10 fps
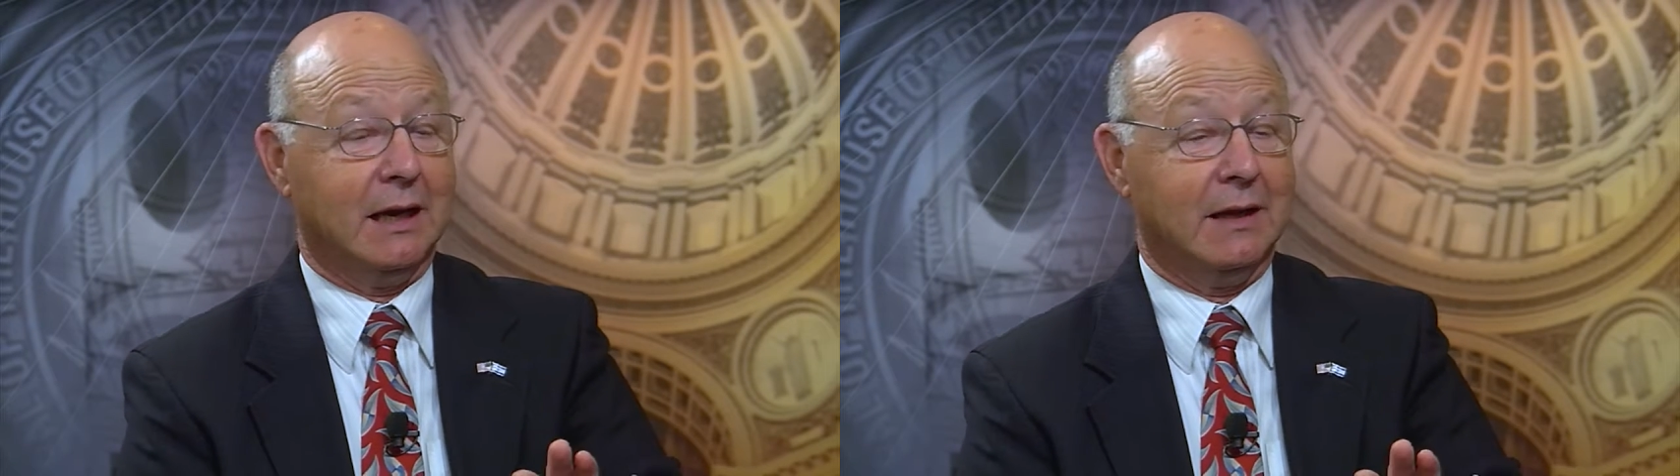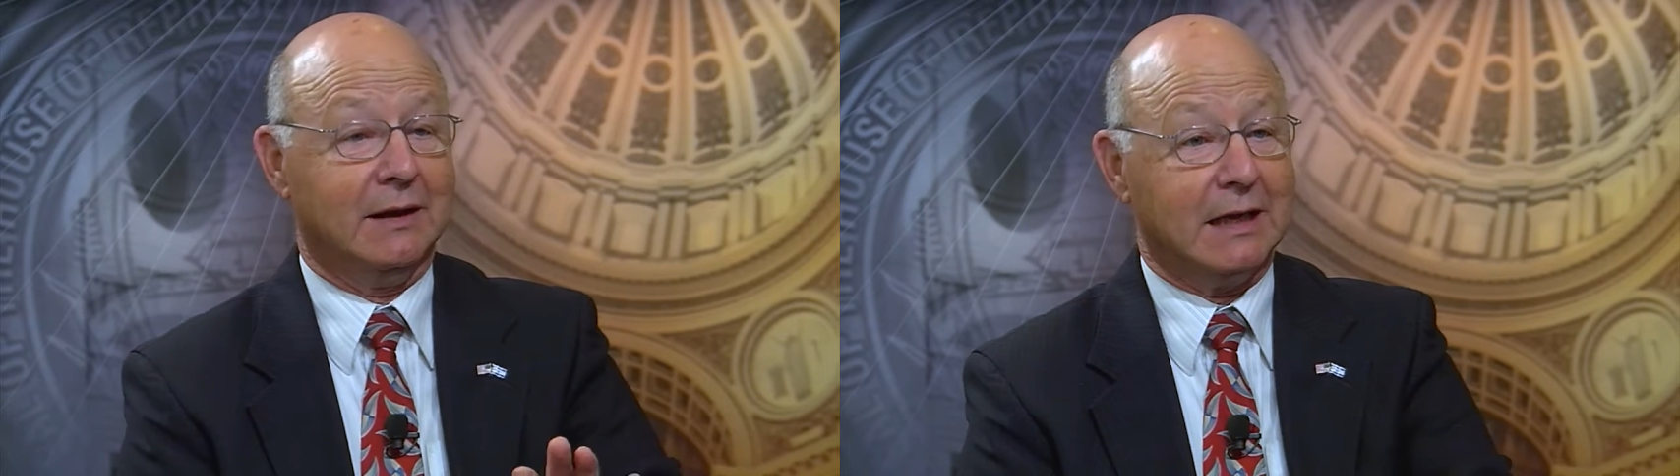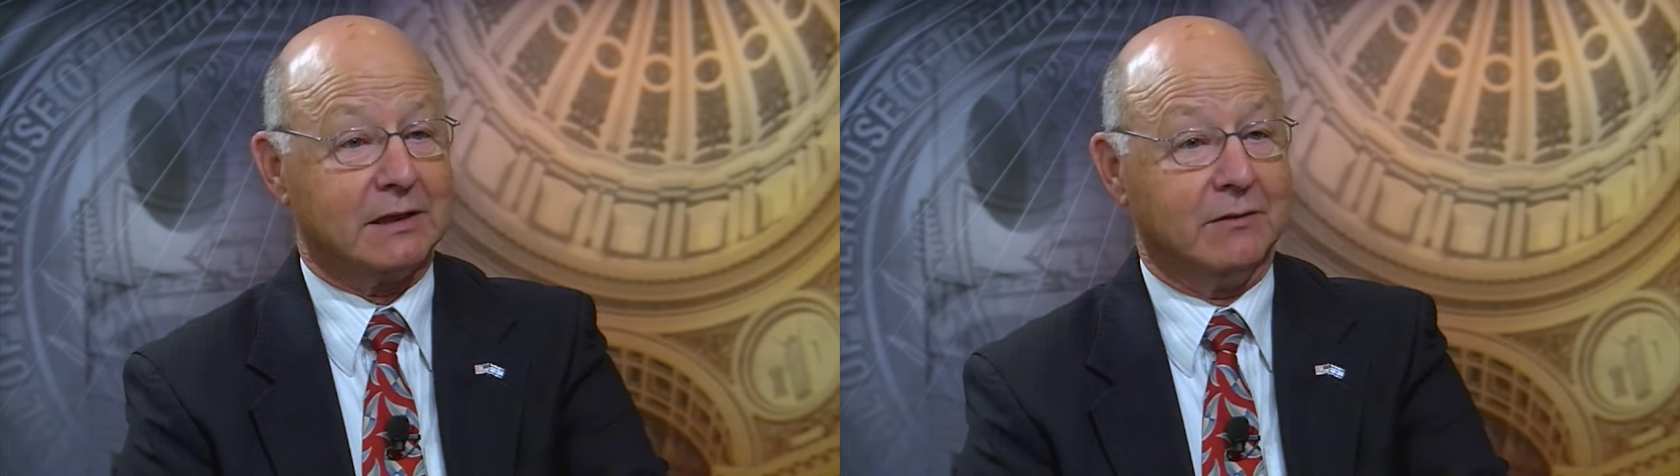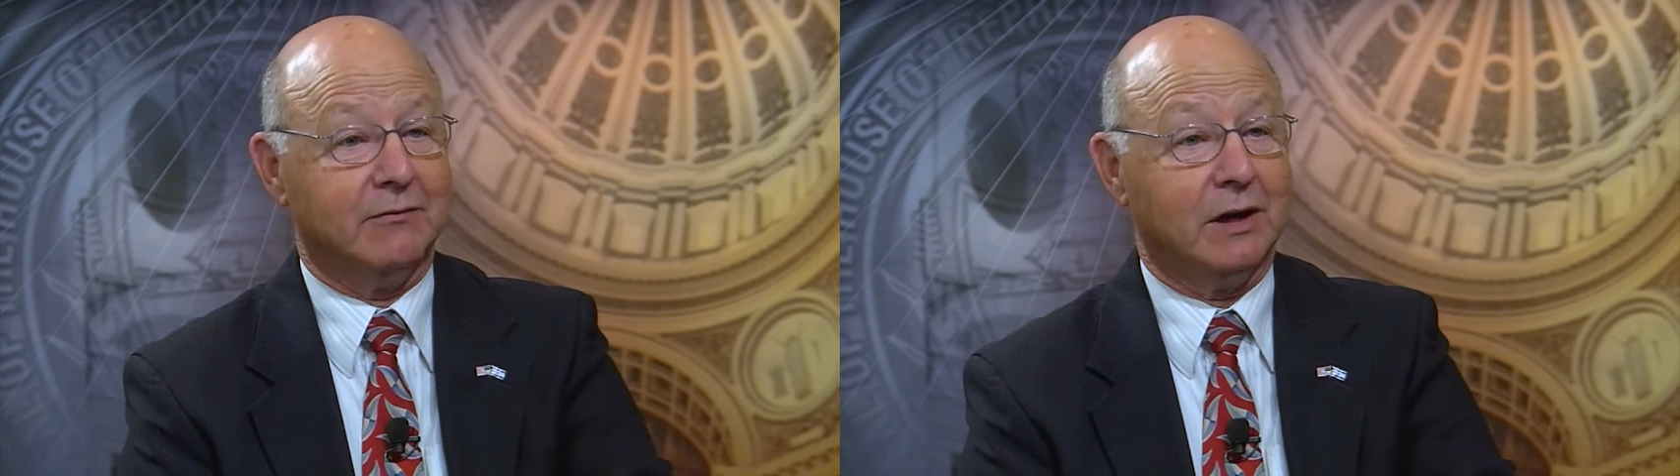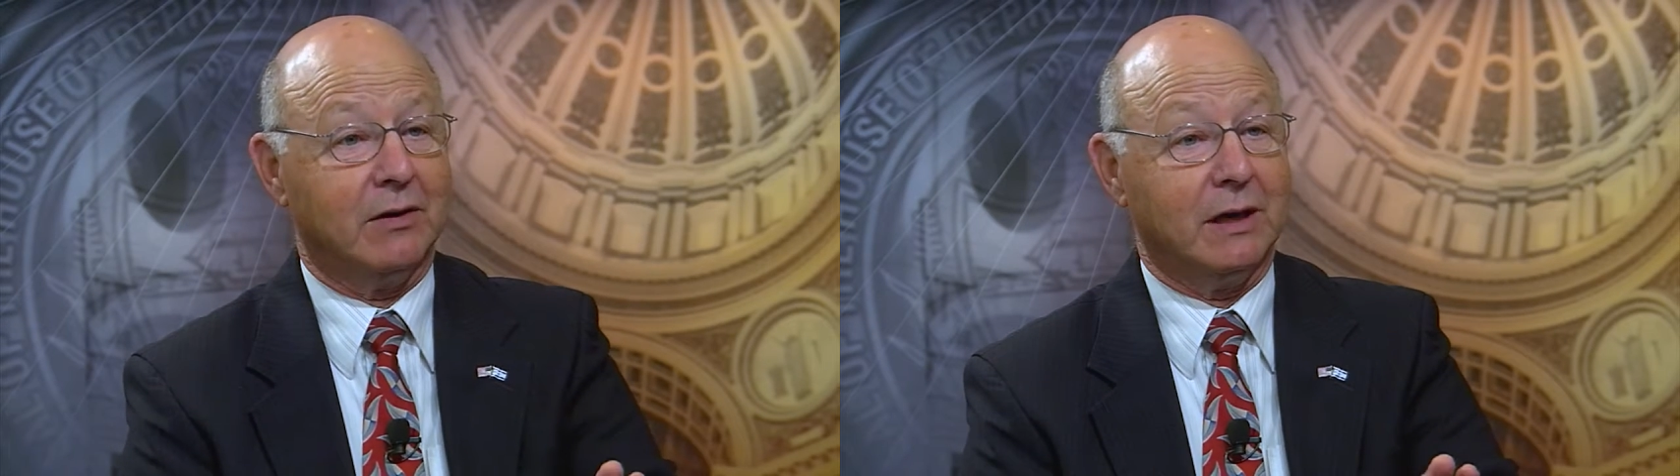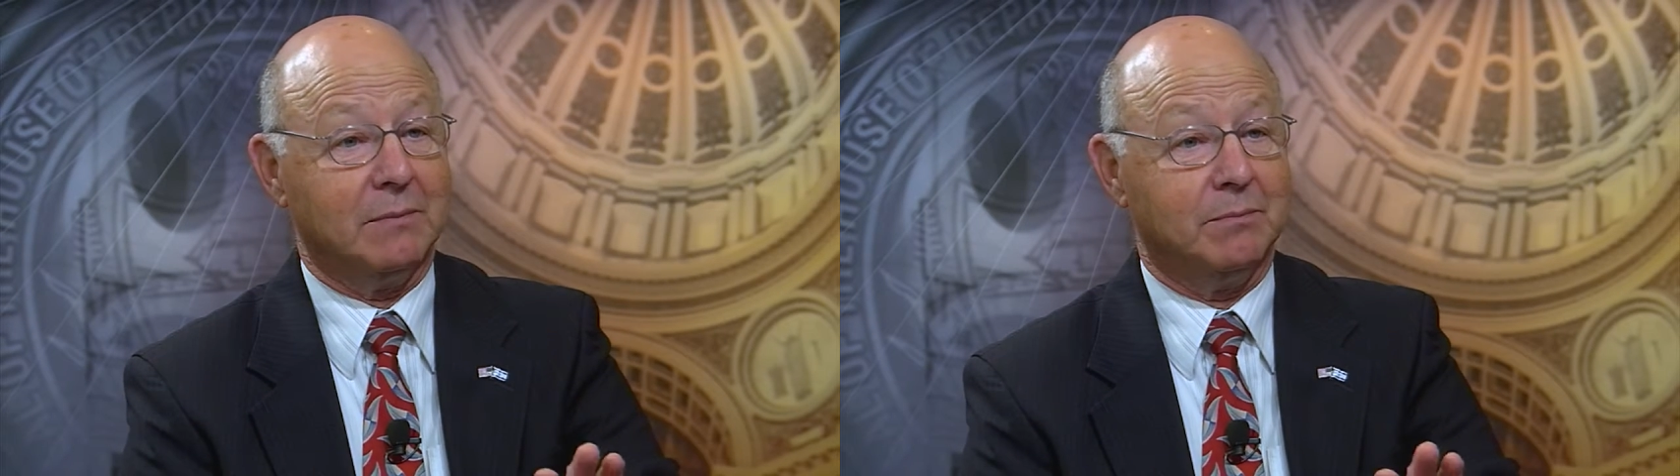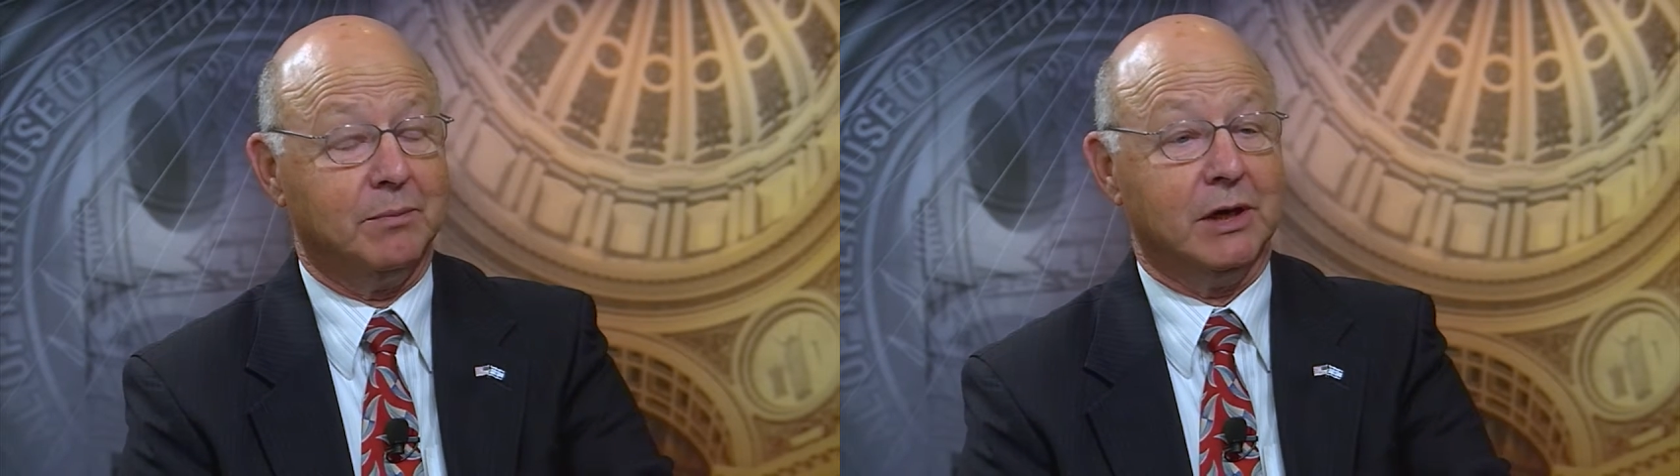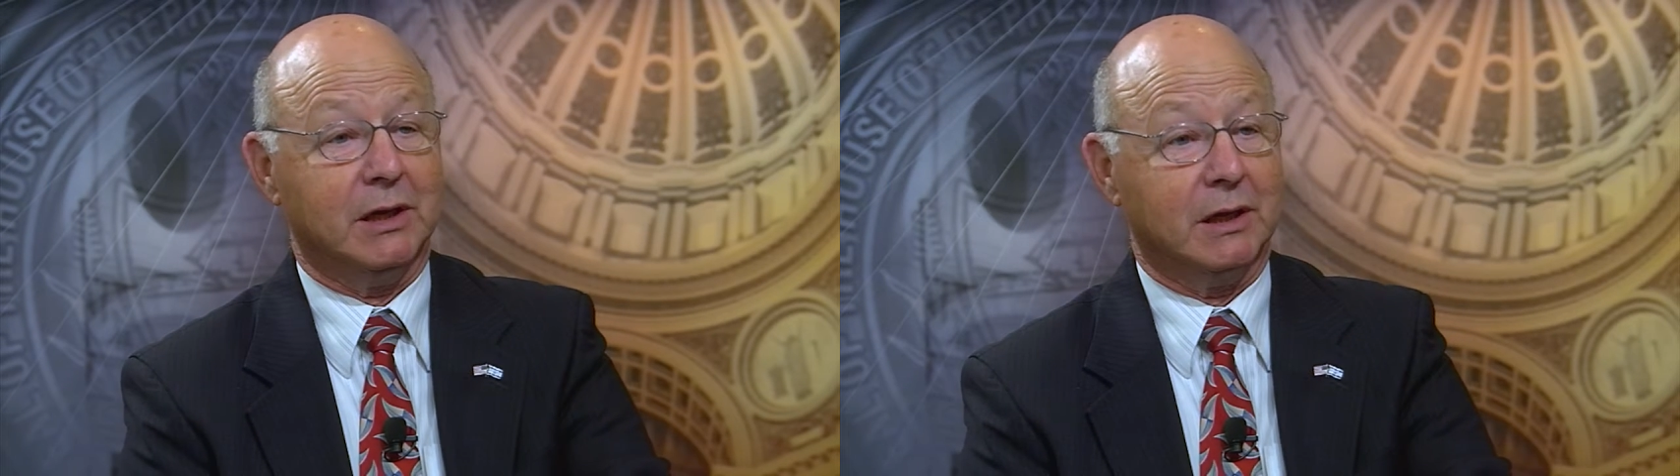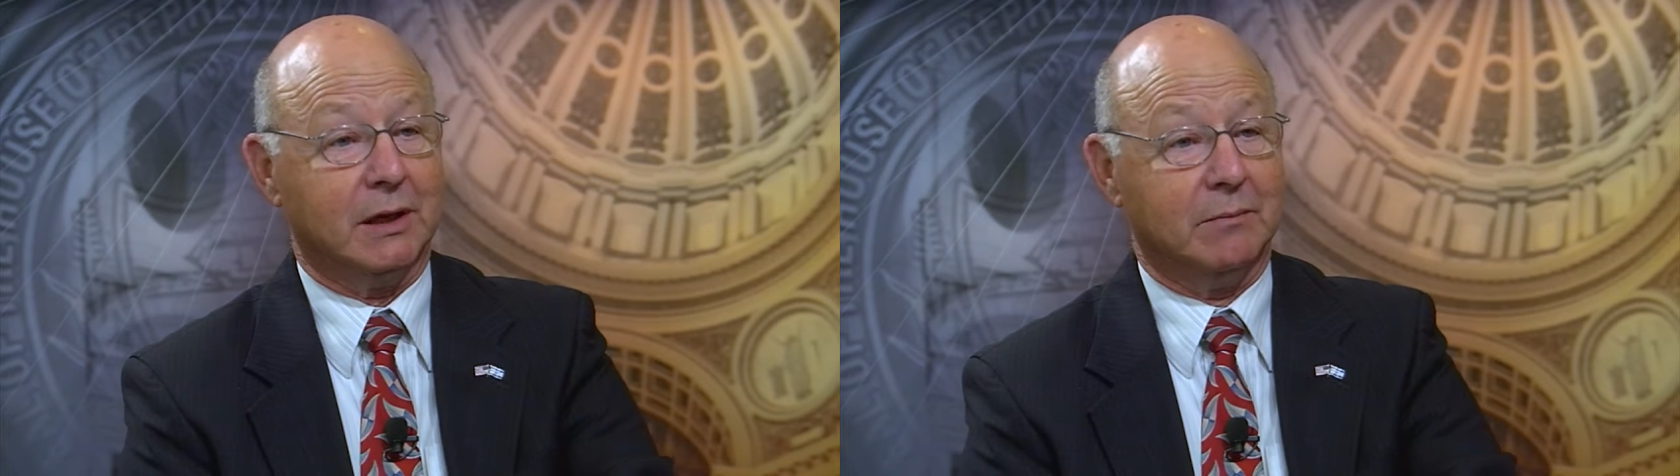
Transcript: And that's a very big,